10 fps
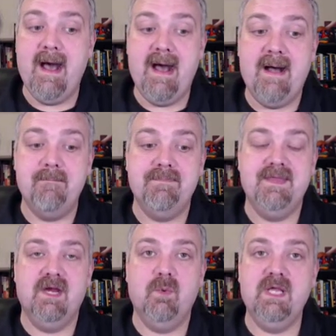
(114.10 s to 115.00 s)
Um,
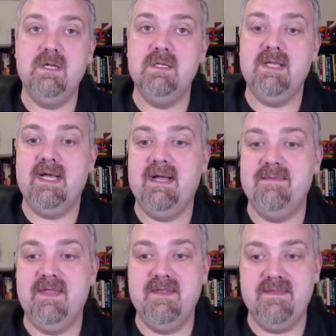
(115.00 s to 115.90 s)
there will
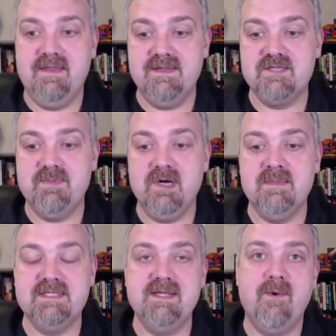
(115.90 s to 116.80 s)
uh, then the, then the
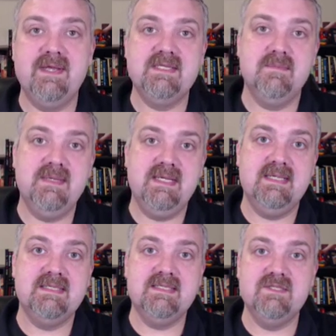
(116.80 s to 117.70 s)
sperm is going to
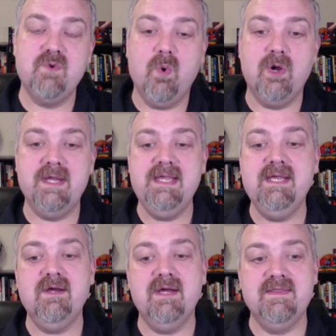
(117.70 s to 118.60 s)
be stored
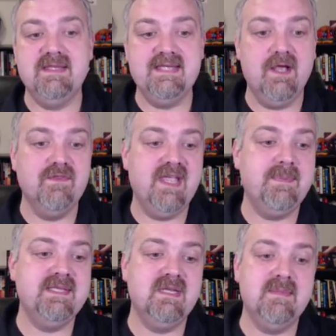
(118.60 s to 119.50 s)
here in the tail of the
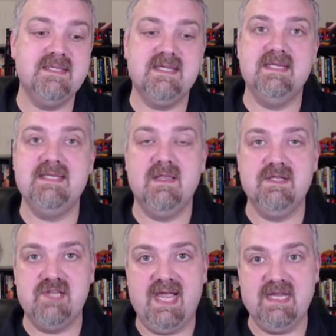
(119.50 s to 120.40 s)
epididymis
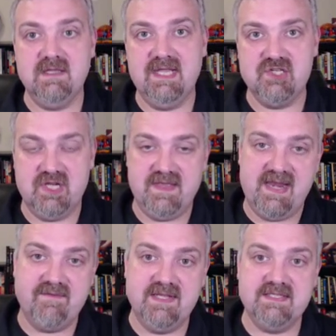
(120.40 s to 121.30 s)
until ejaculation.
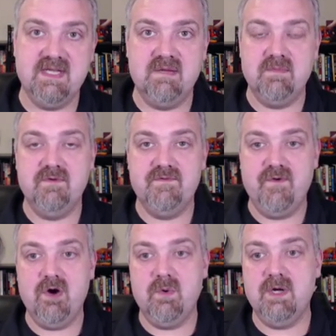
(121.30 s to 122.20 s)
Then everything's going to move
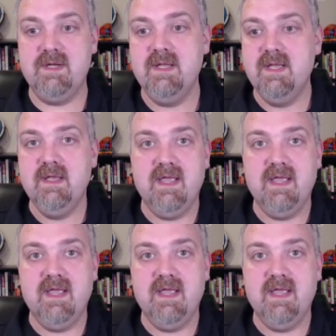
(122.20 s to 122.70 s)
forward,